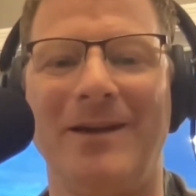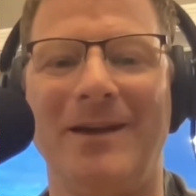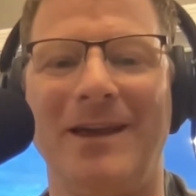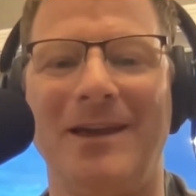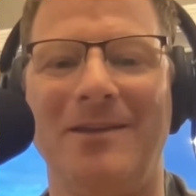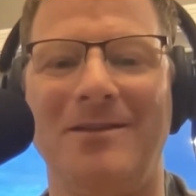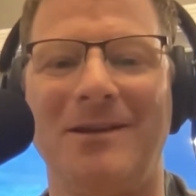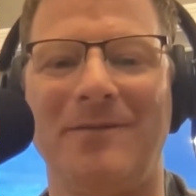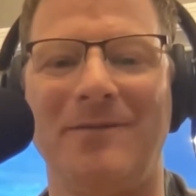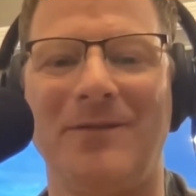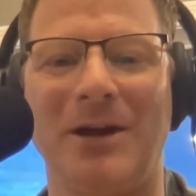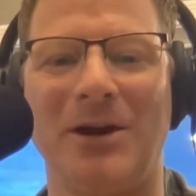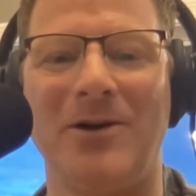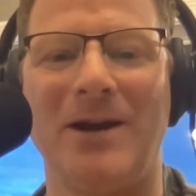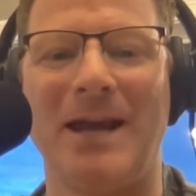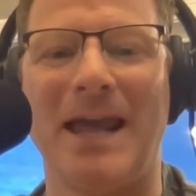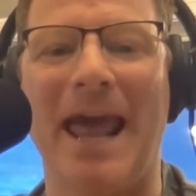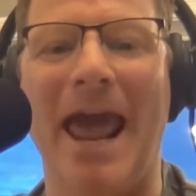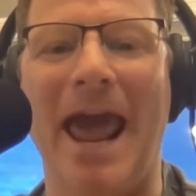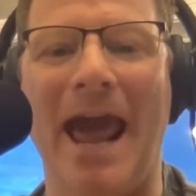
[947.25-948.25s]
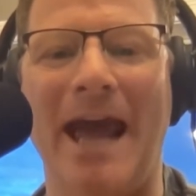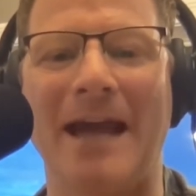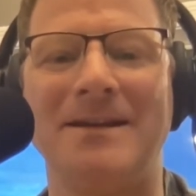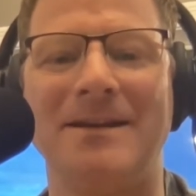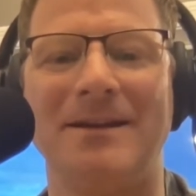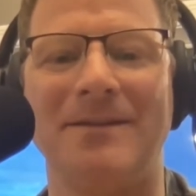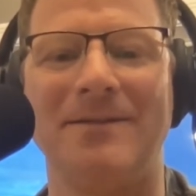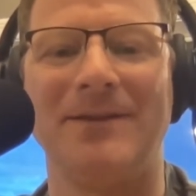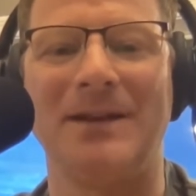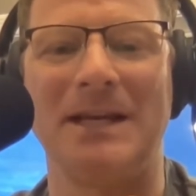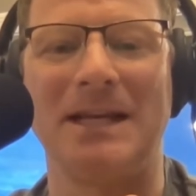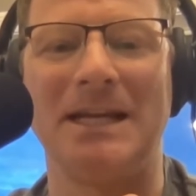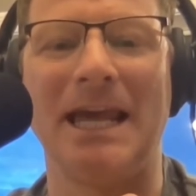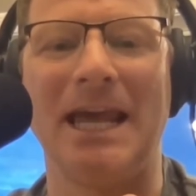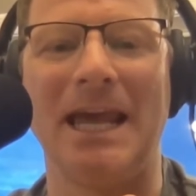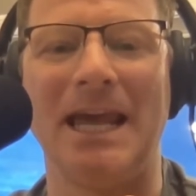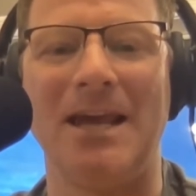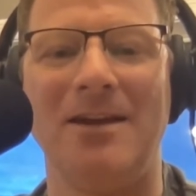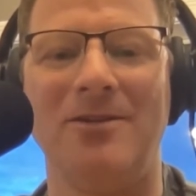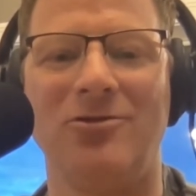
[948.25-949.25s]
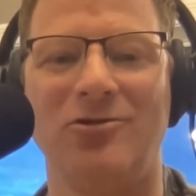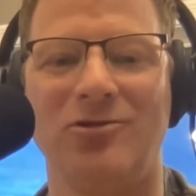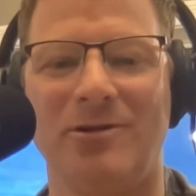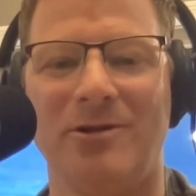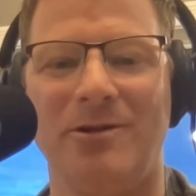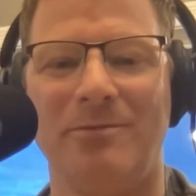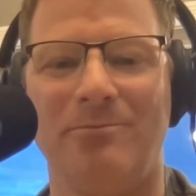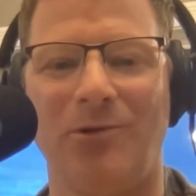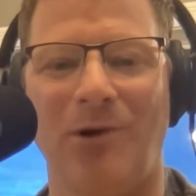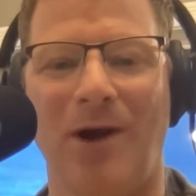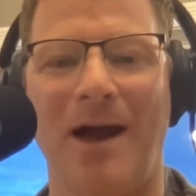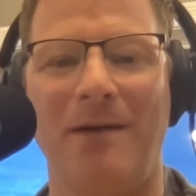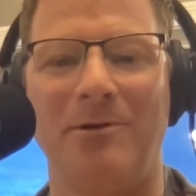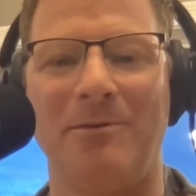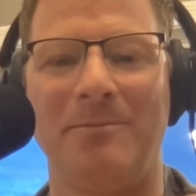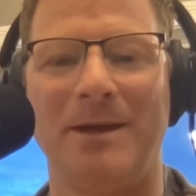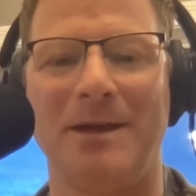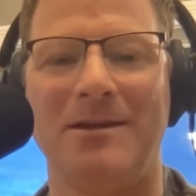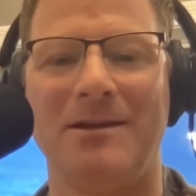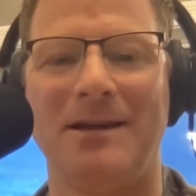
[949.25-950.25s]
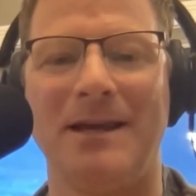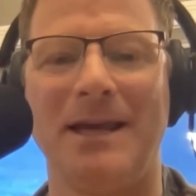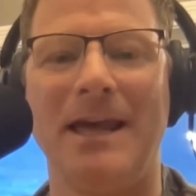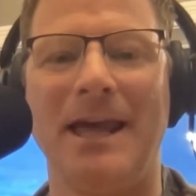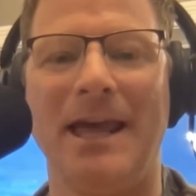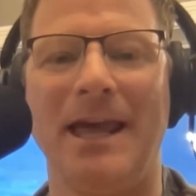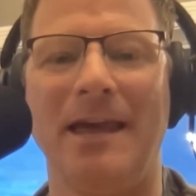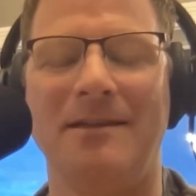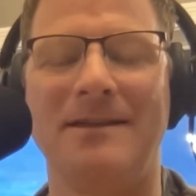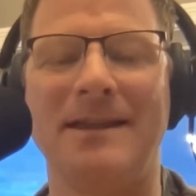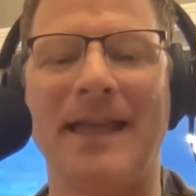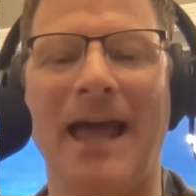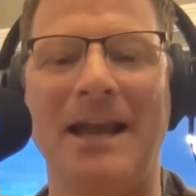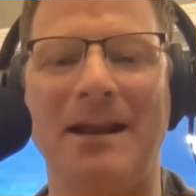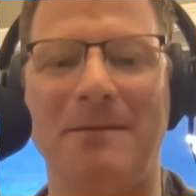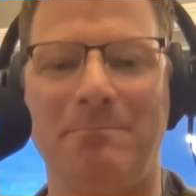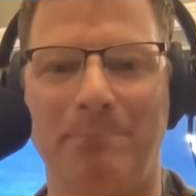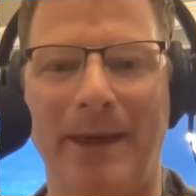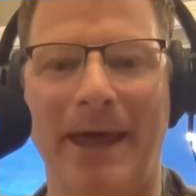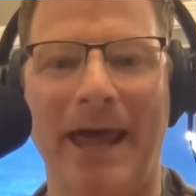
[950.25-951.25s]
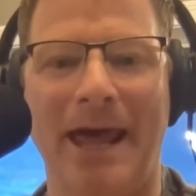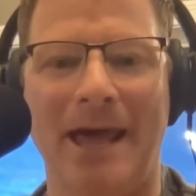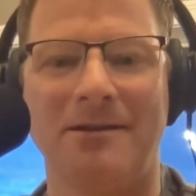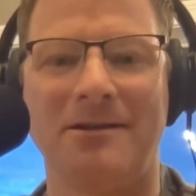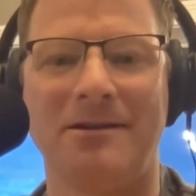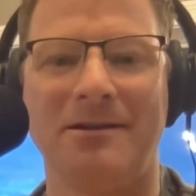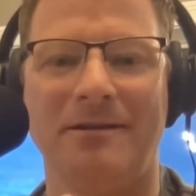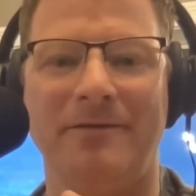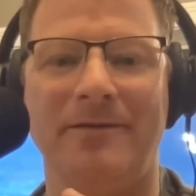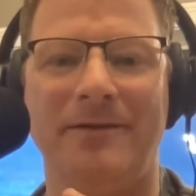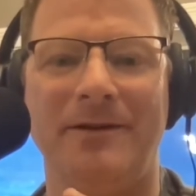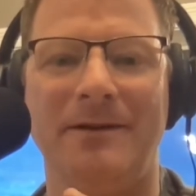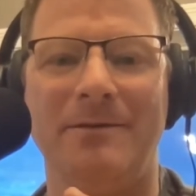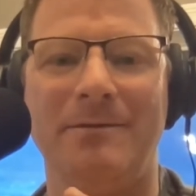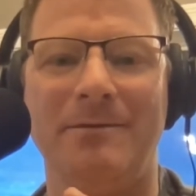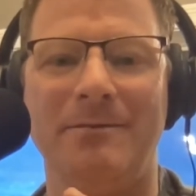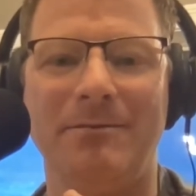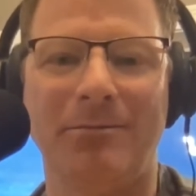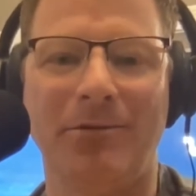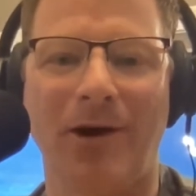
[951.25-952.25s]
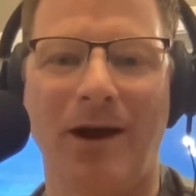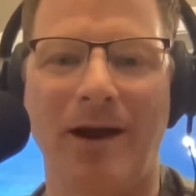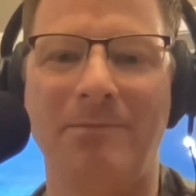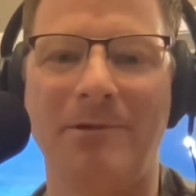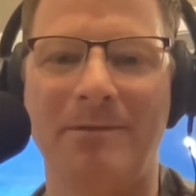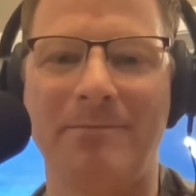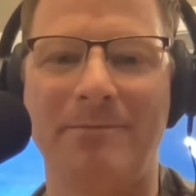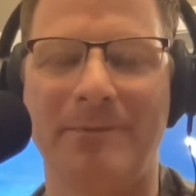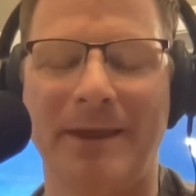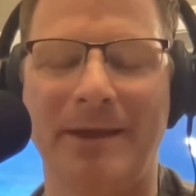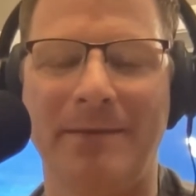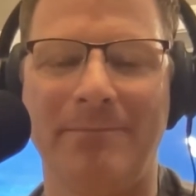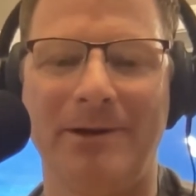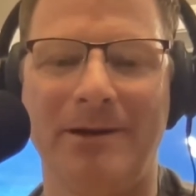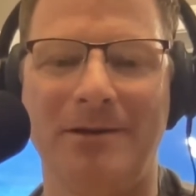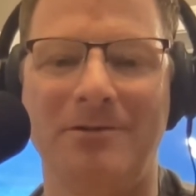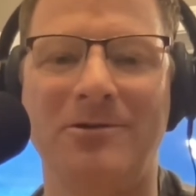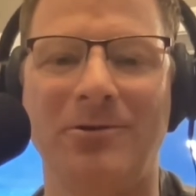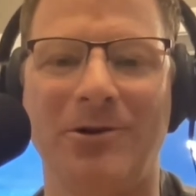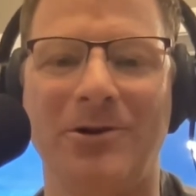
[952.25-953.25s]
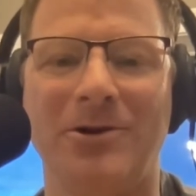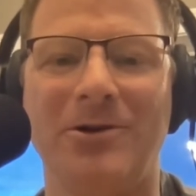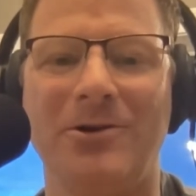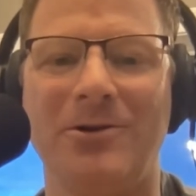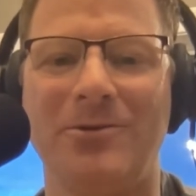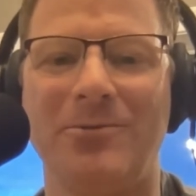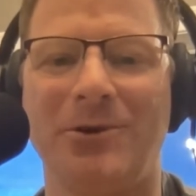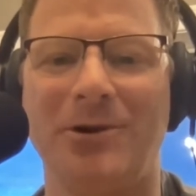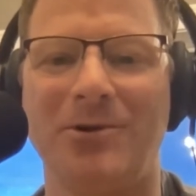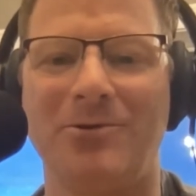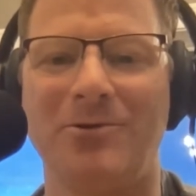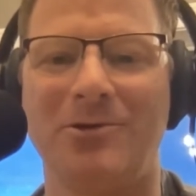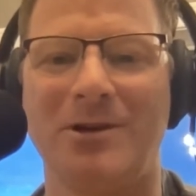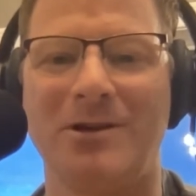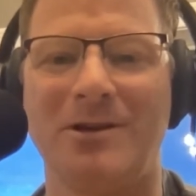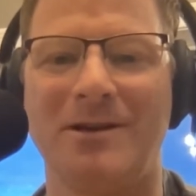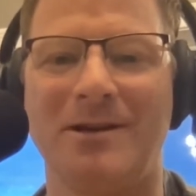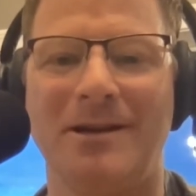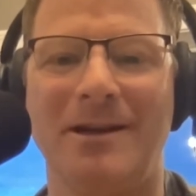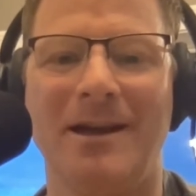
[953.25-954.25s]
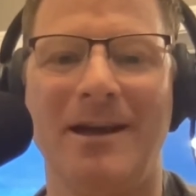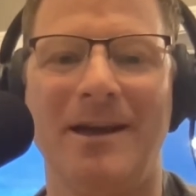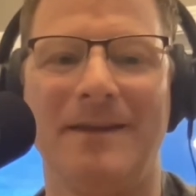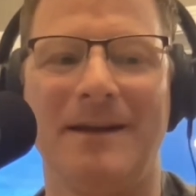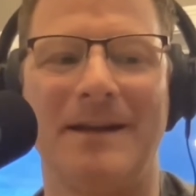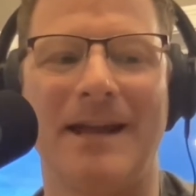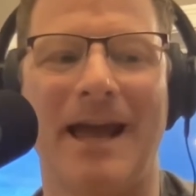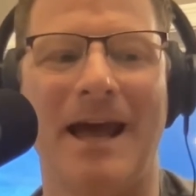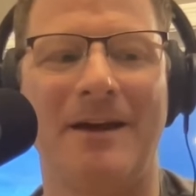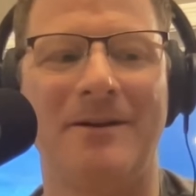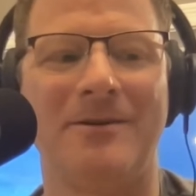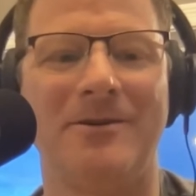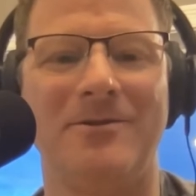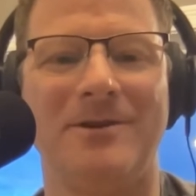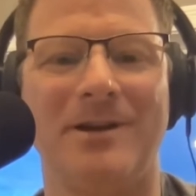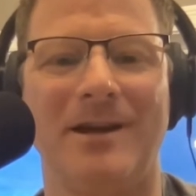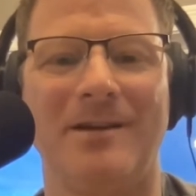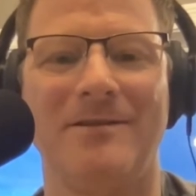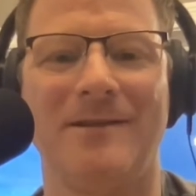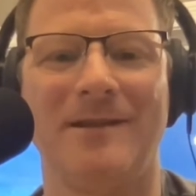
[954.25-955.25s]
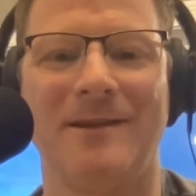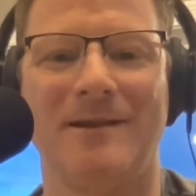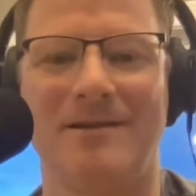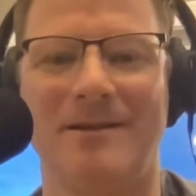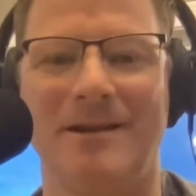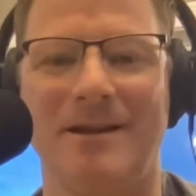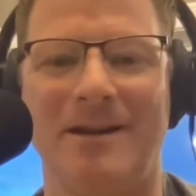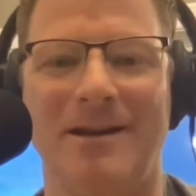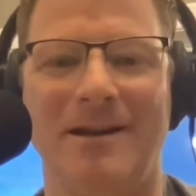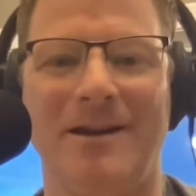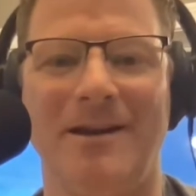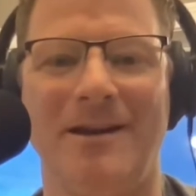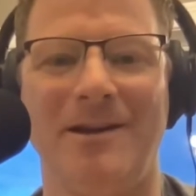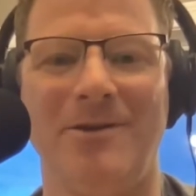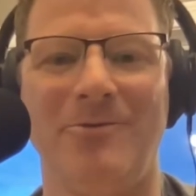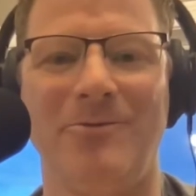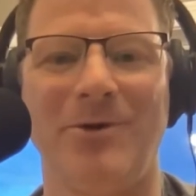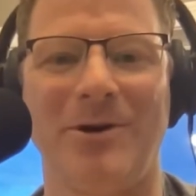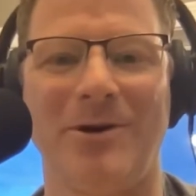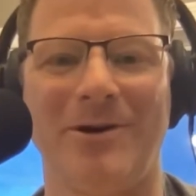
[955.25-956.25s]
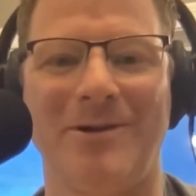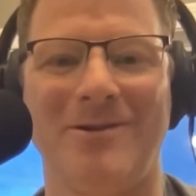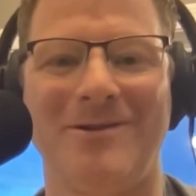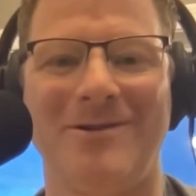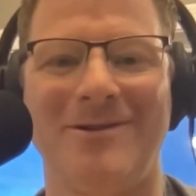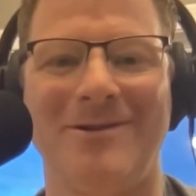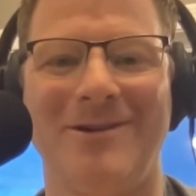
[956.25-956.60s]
It's a very active, engaged problem. It's not a passive problem disorder where the doctor does this and it works.